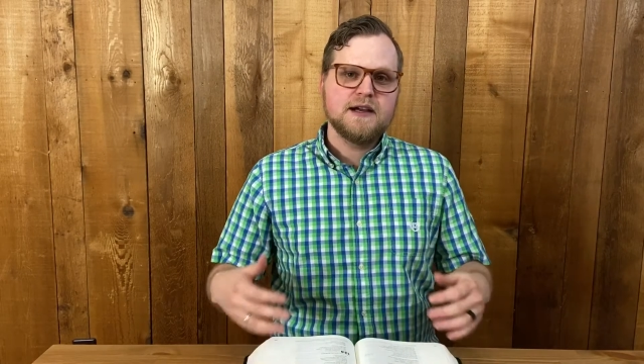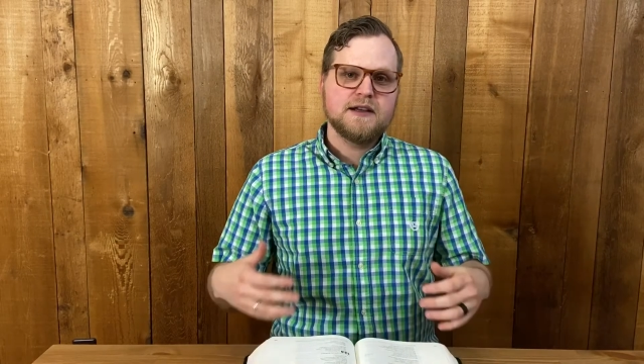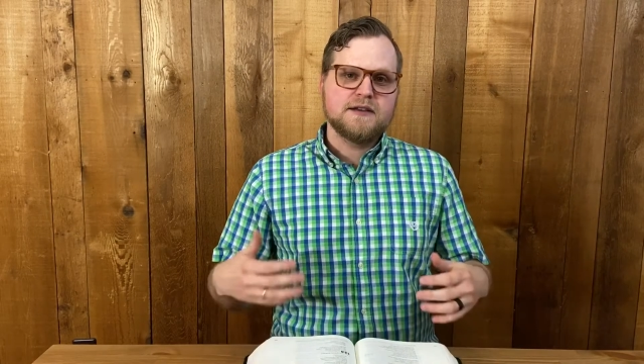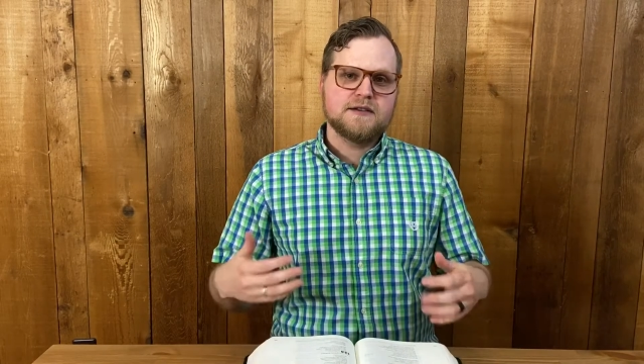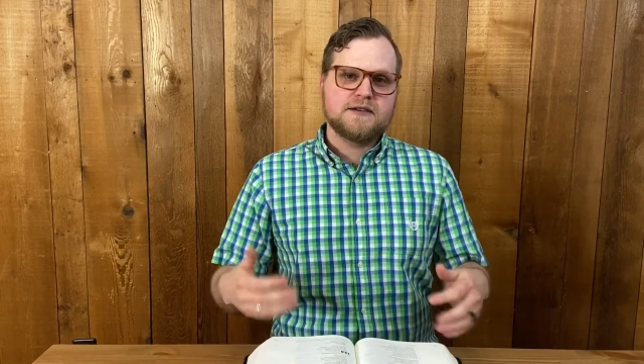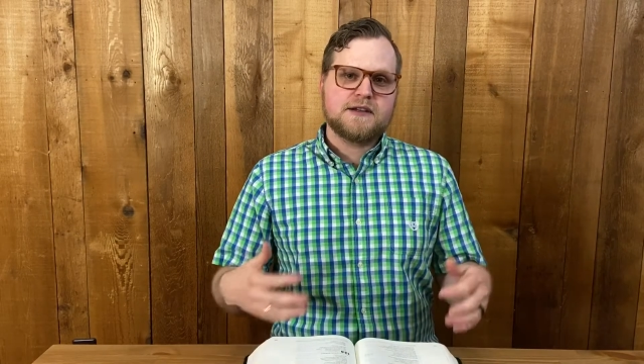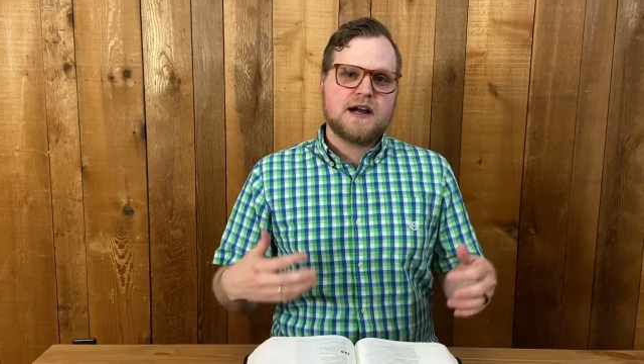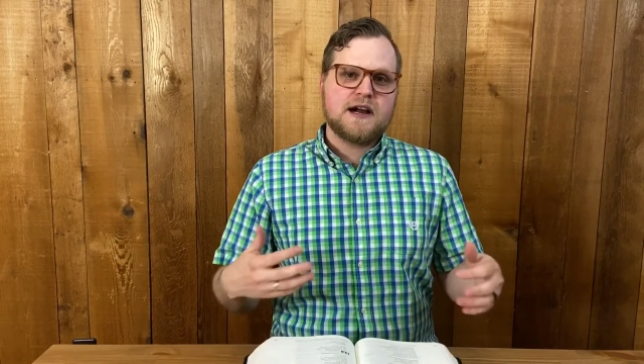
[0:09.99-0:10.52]

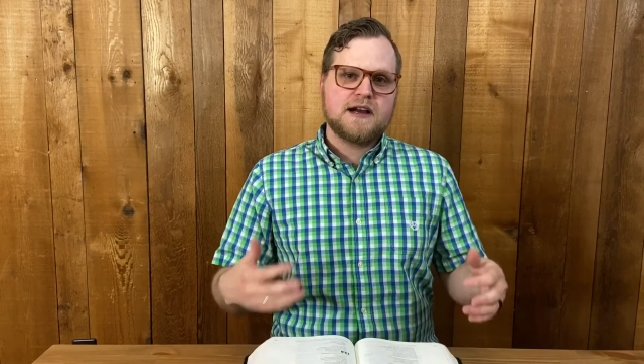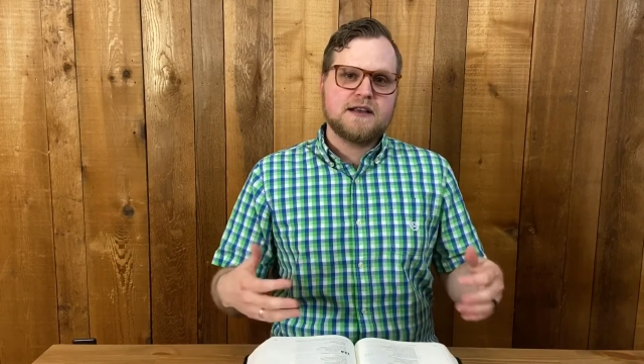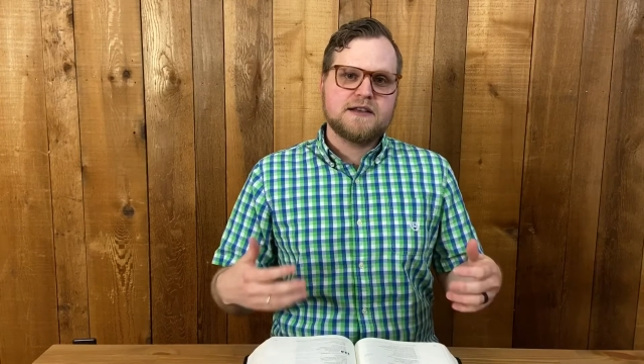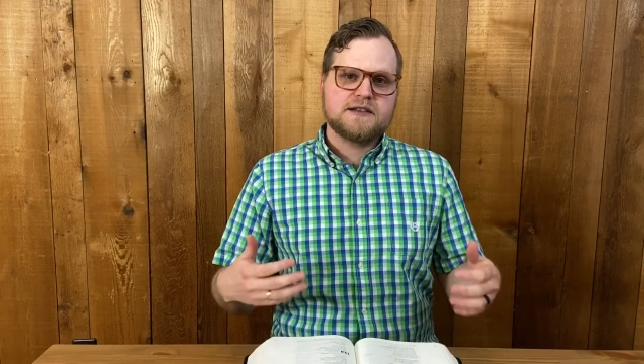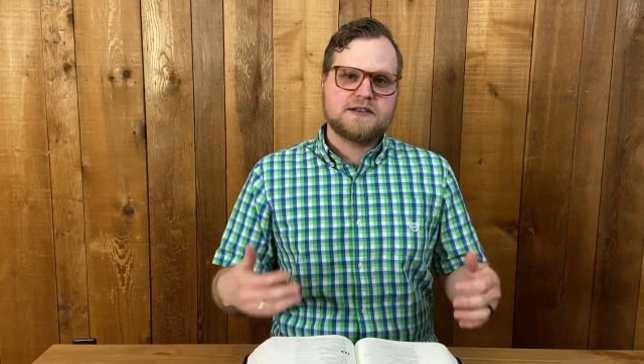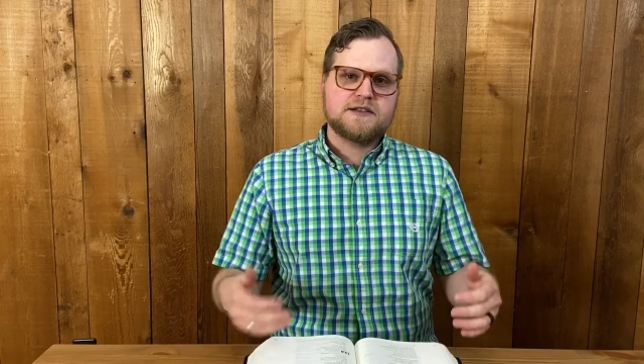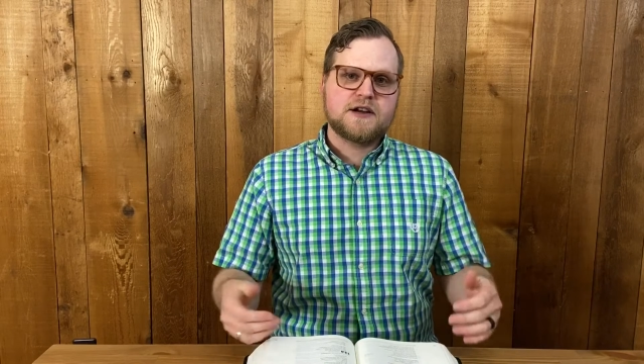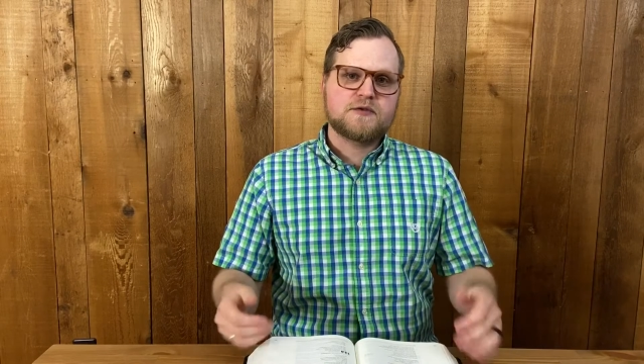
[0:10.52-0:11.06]
there's kind of
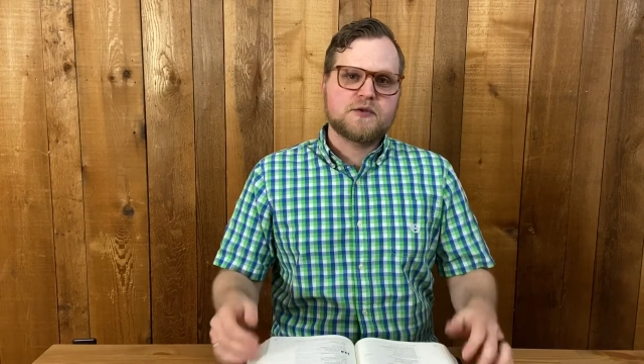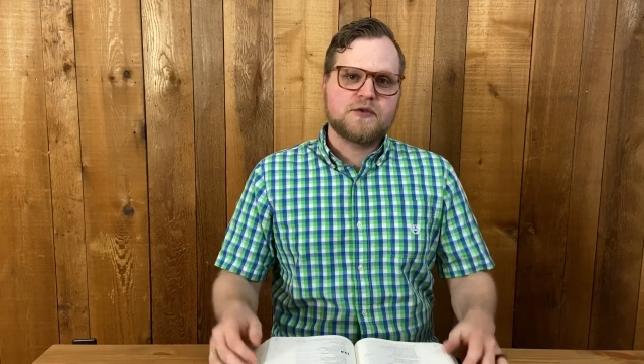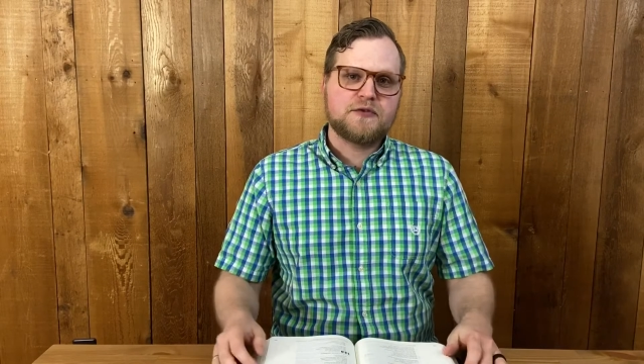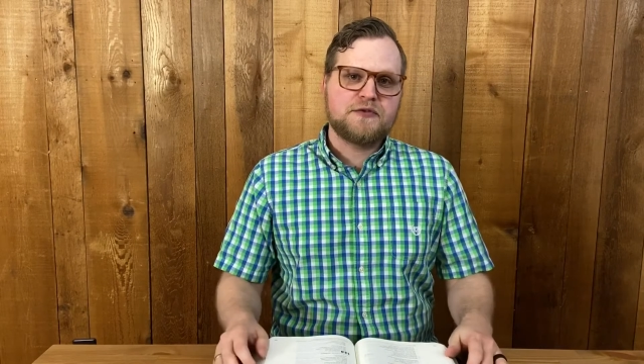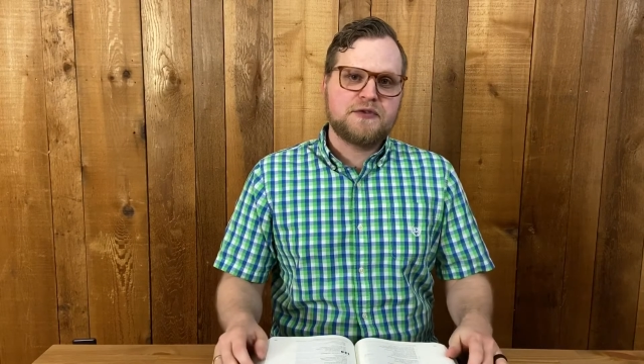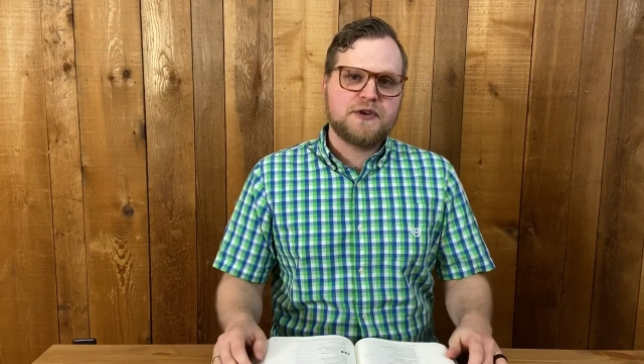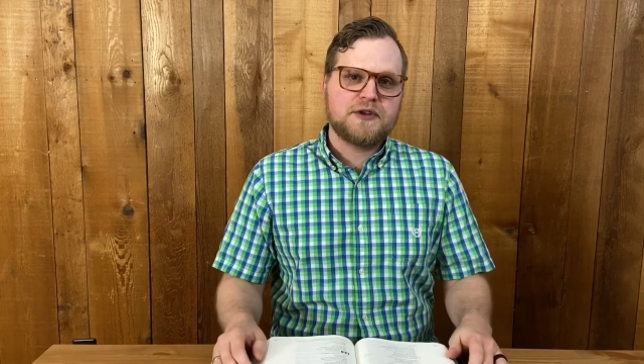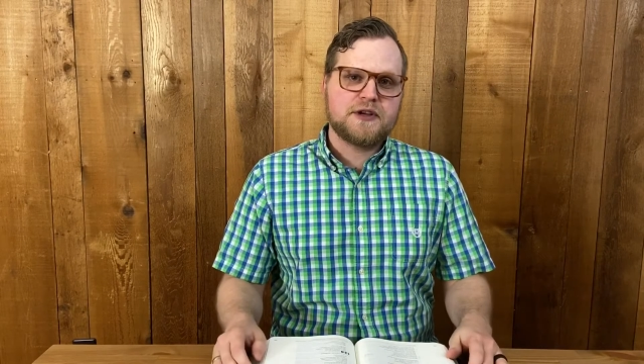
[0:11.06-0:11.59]
this general
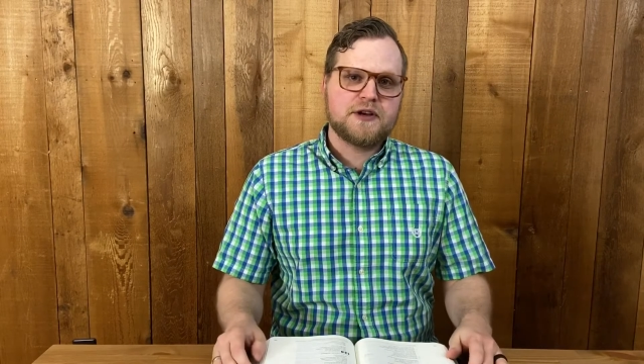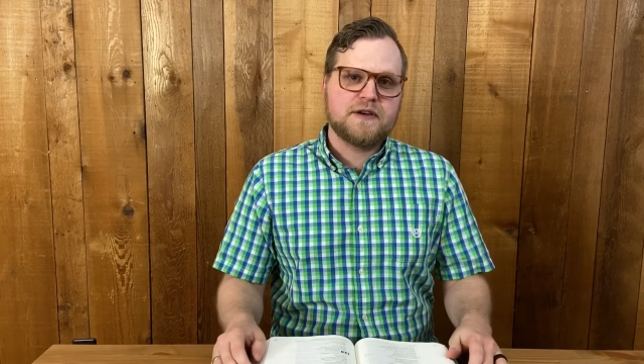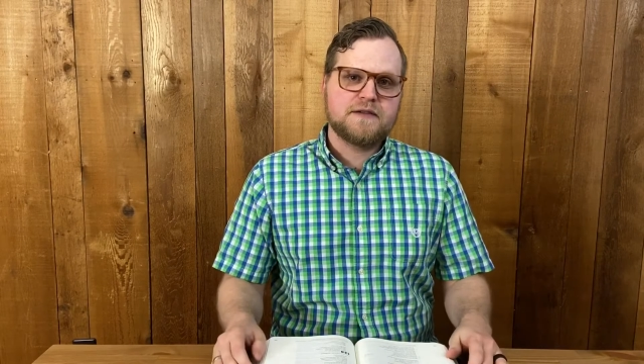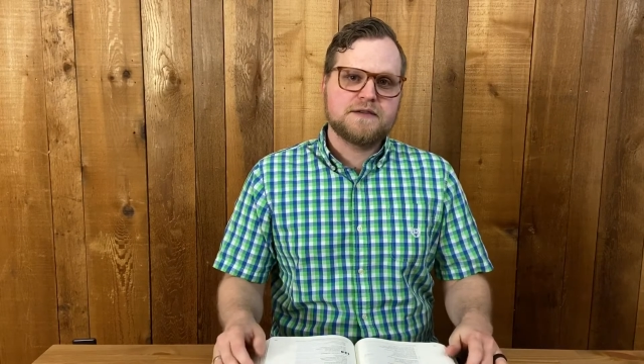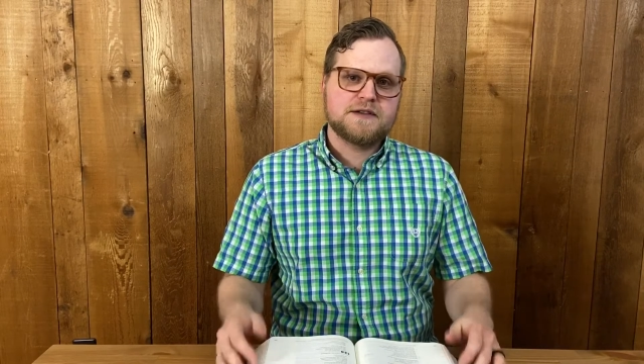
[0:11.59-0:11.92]
feeling of